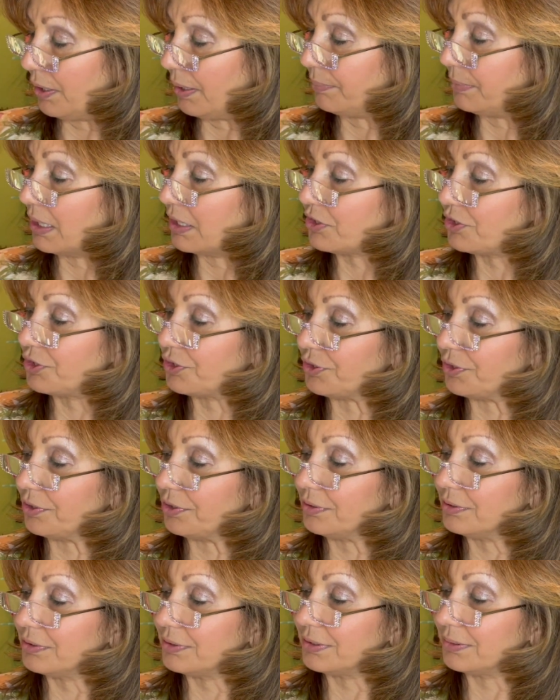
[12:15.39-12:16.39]
I'm not
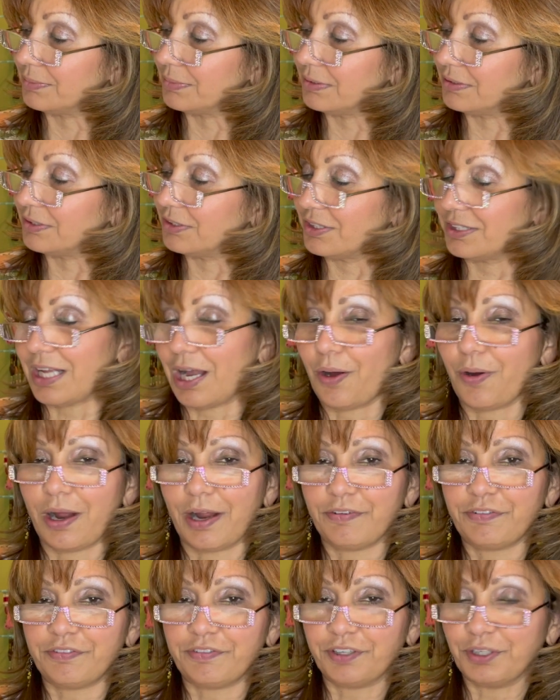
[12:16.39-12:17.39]
sure. So it's just how I
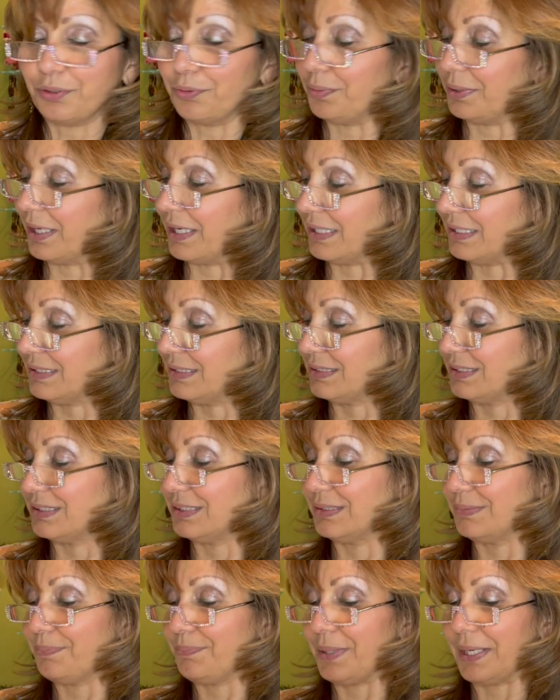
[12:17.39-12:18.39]
feel when I
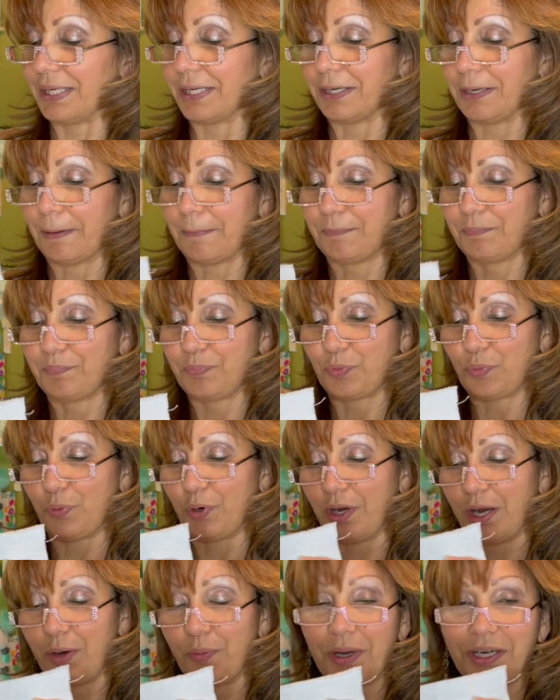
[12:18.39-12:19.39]
pick it up,
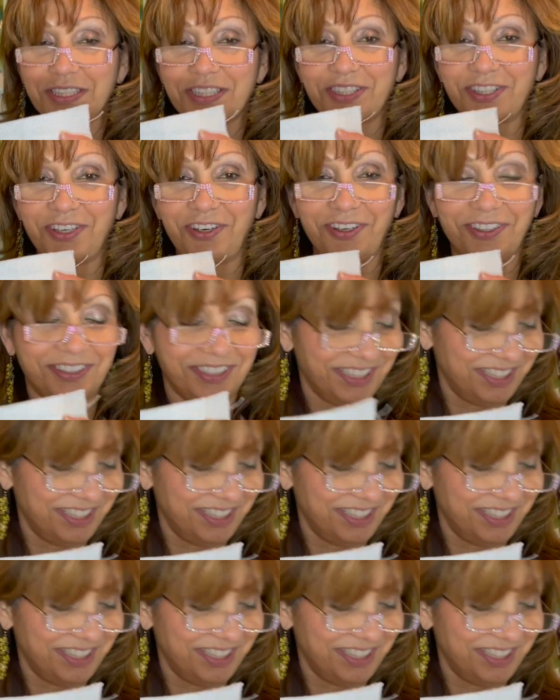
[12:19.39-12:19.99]
where I want to start.